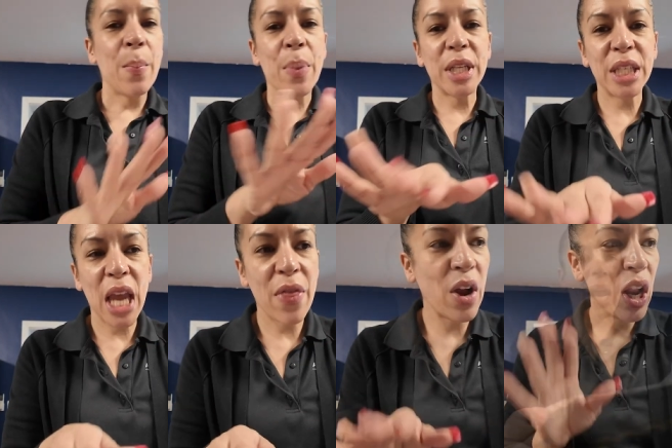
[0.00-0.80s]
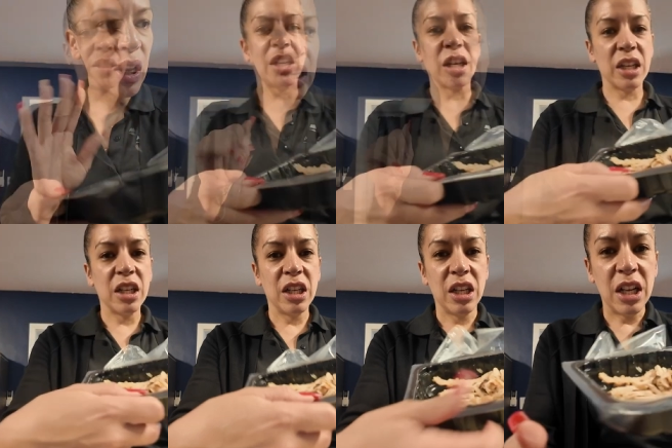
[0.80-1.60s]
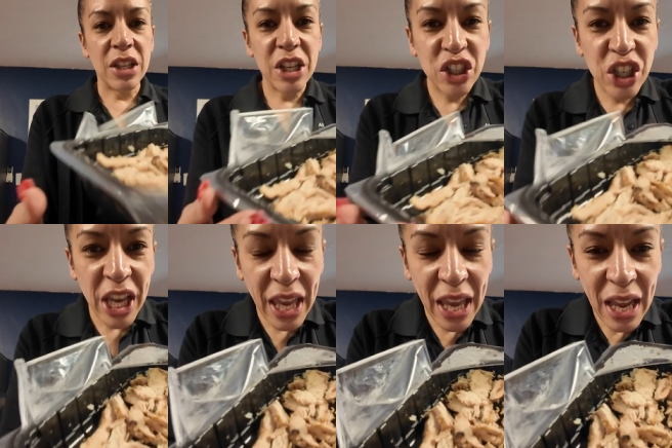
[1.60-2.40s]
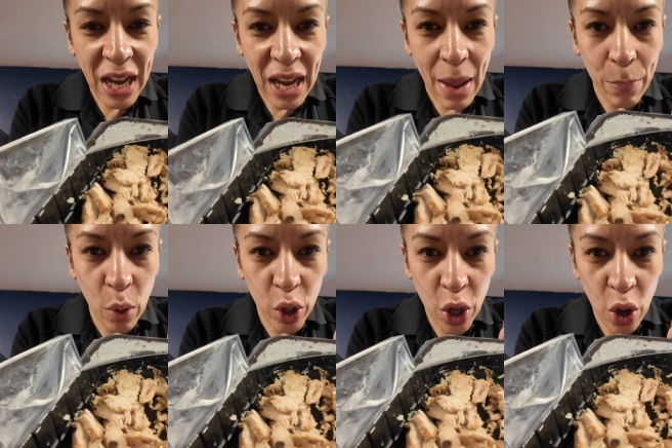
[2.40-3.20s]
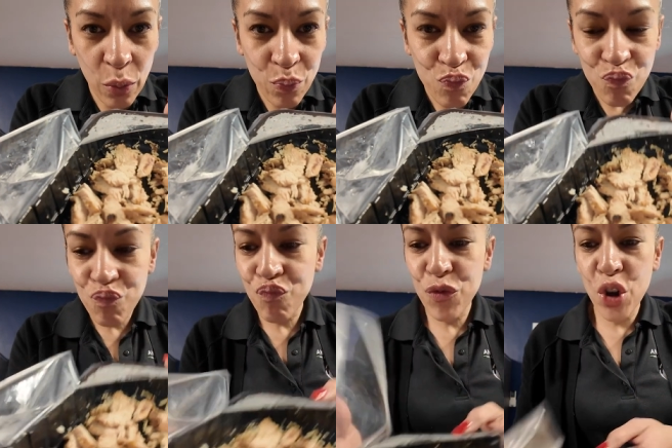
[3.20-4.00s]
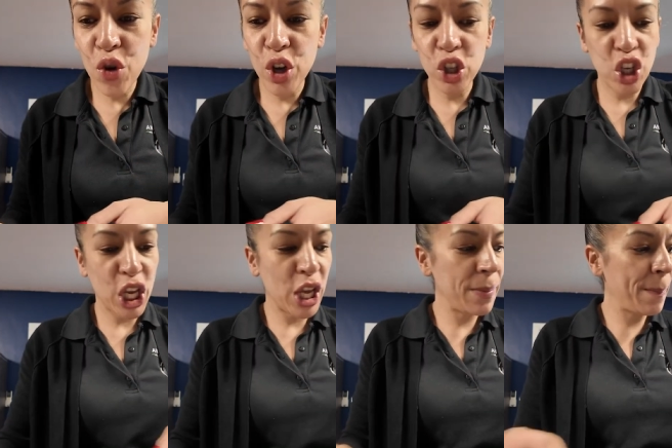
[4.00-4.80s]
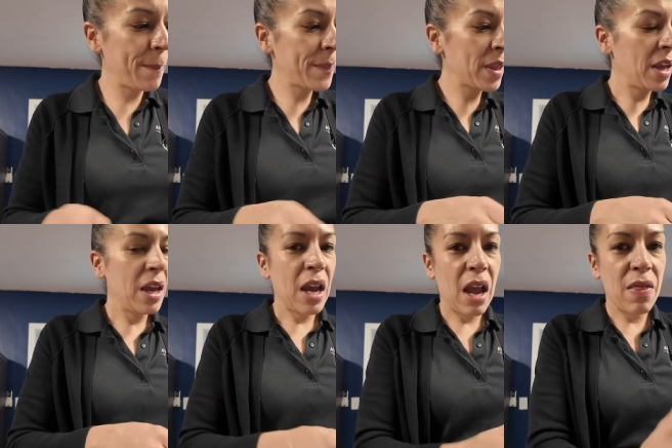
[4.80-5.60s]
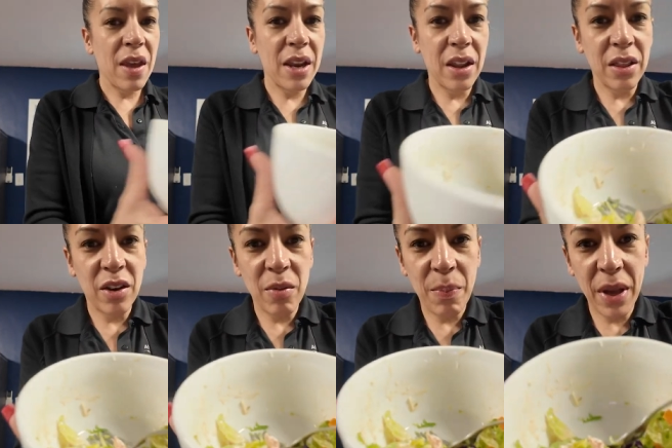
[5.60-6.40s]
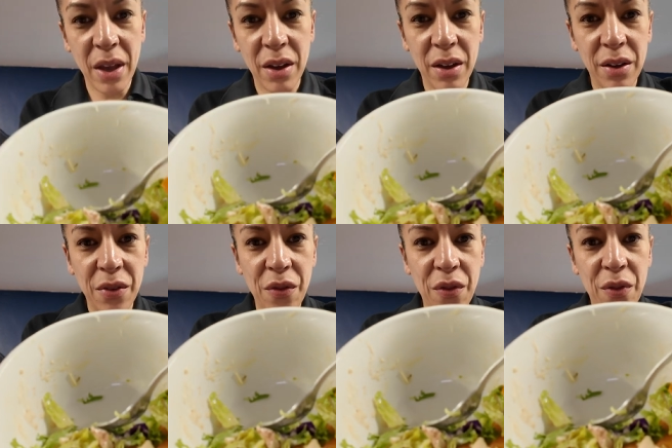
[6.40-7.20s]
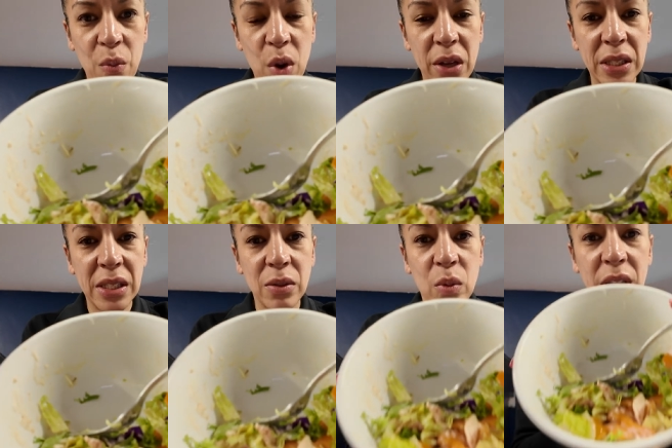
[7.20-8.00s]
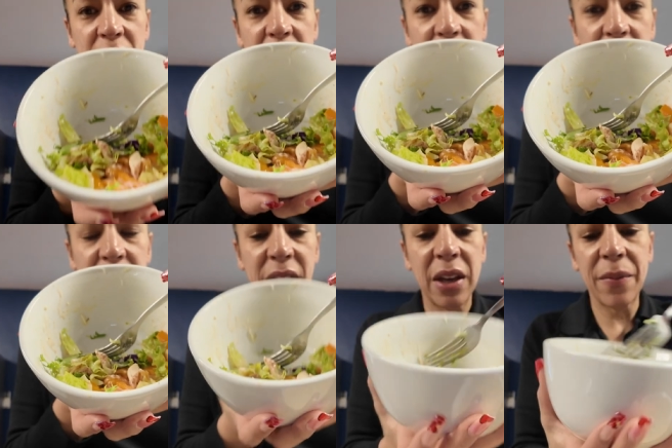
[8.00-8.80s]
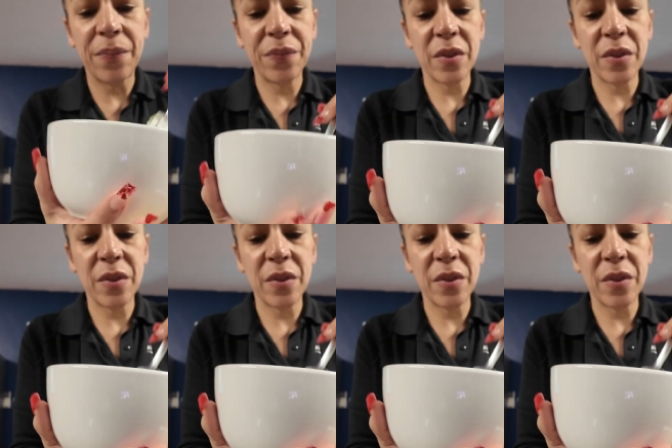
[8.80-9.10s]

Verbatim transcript: Put it together. The, the chicken, la pollo, the grilled chicken. And then a little bit of, what else, what's here? I don't know if I see it.